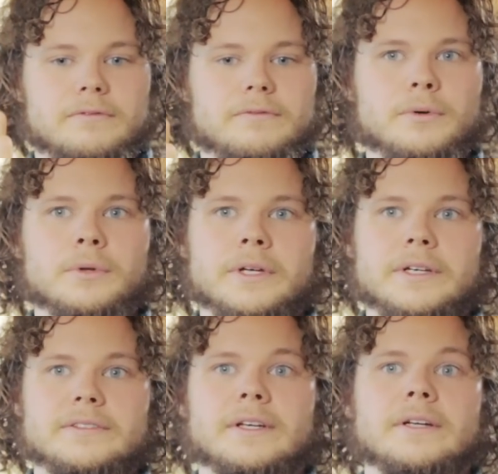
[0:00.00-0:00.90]
fully
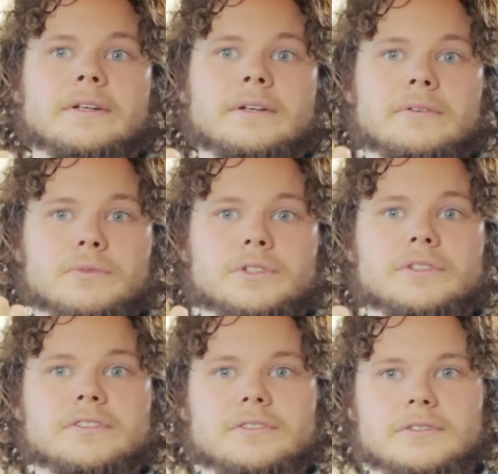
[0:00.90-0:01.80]
extended and was
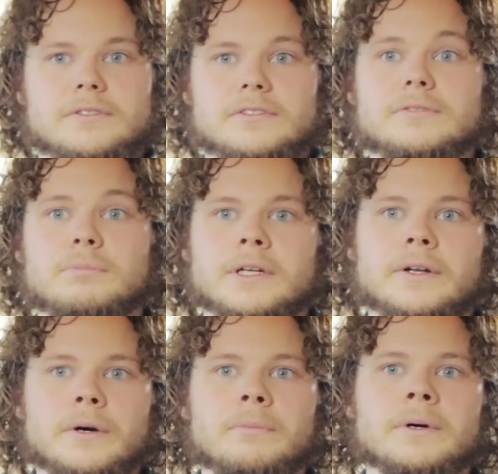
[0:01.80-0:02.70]
just
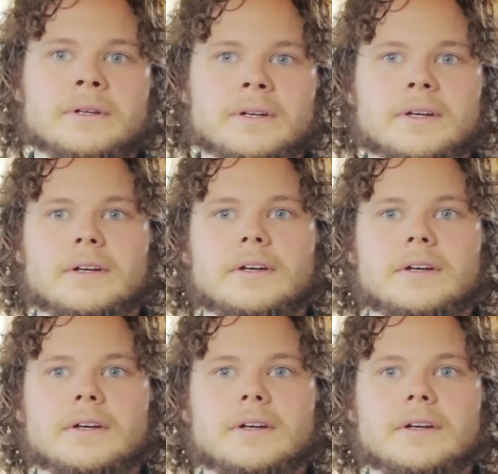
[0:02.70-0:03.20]
split open.